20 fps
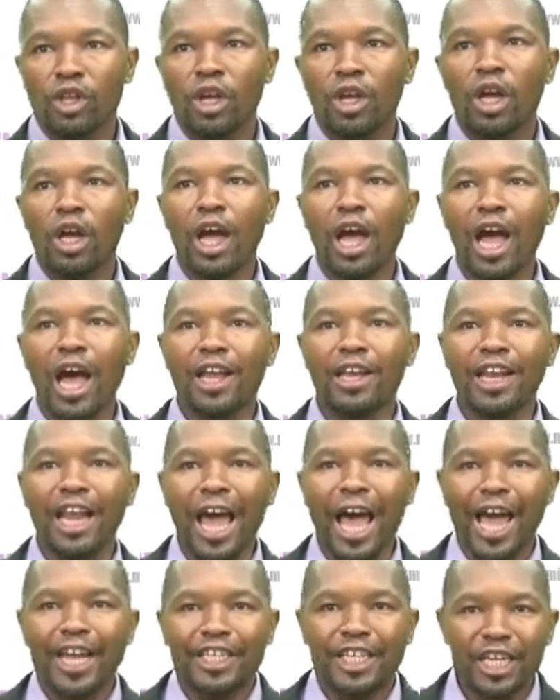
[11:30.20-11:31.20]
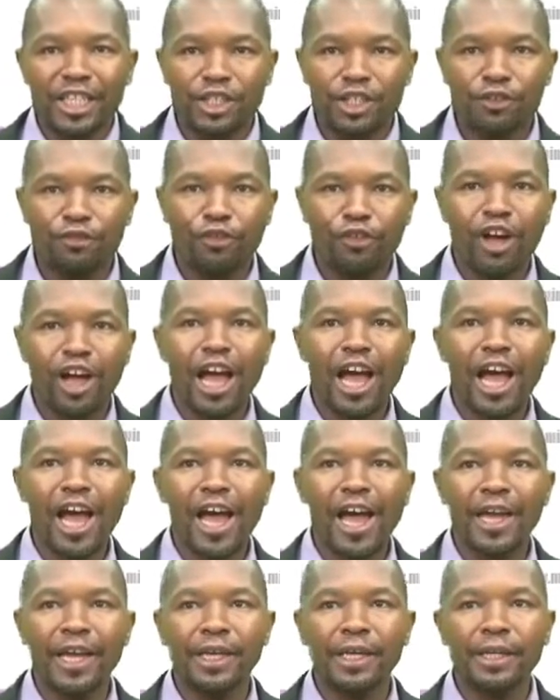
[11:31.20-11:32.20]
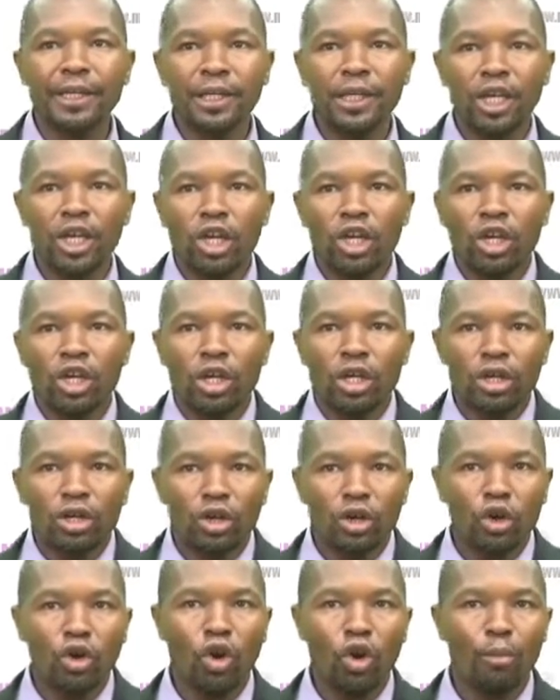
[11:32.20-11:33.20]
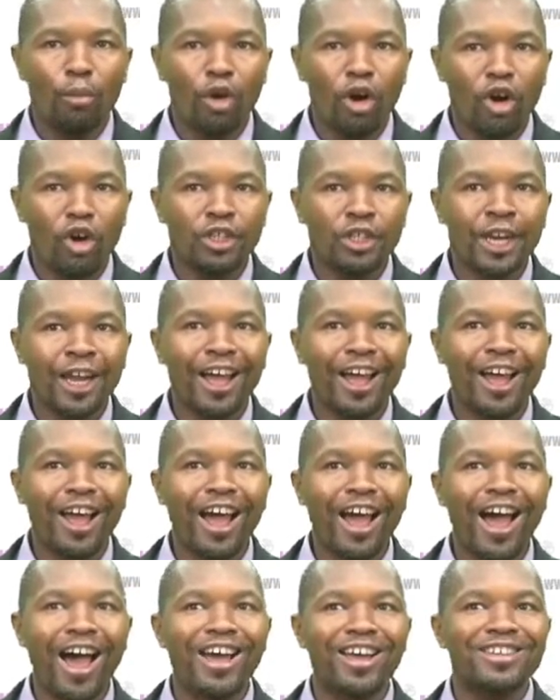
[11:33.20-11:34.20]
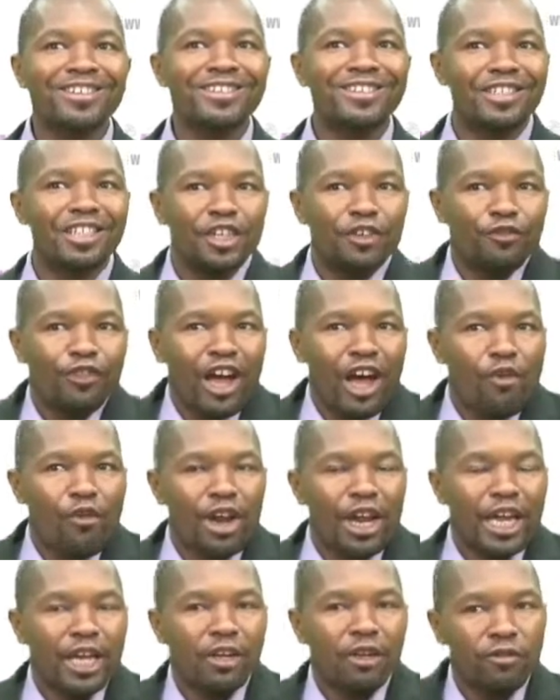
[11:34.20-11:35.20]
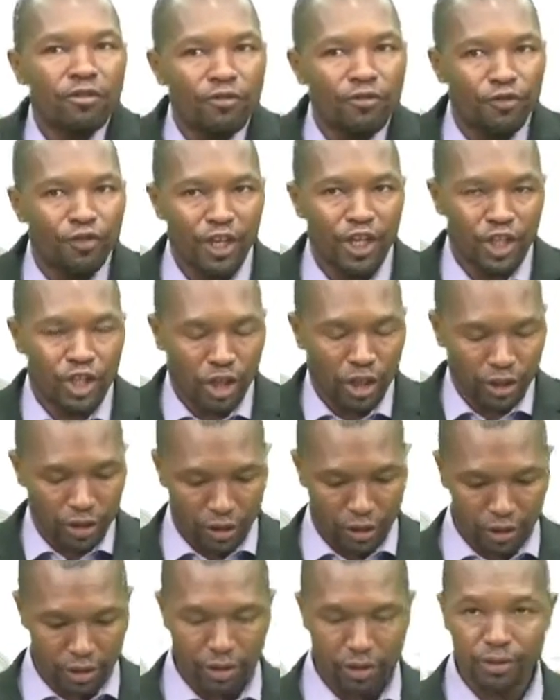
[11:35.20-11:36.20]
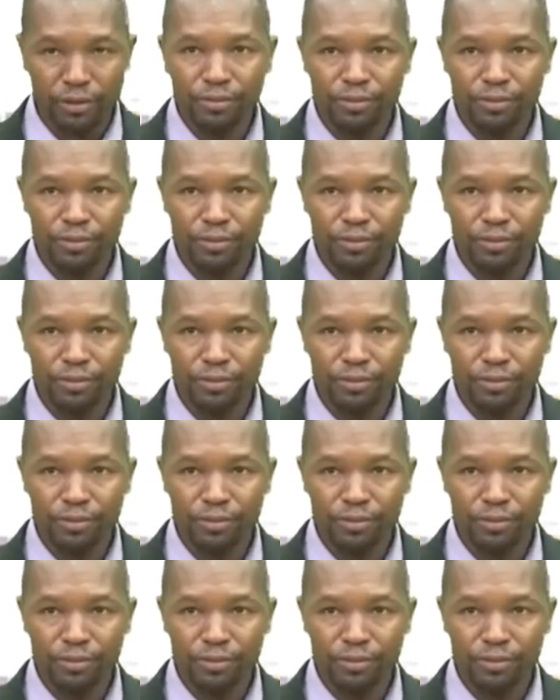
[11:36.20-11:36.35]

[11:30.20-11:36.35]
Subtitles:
and identify common and differing features.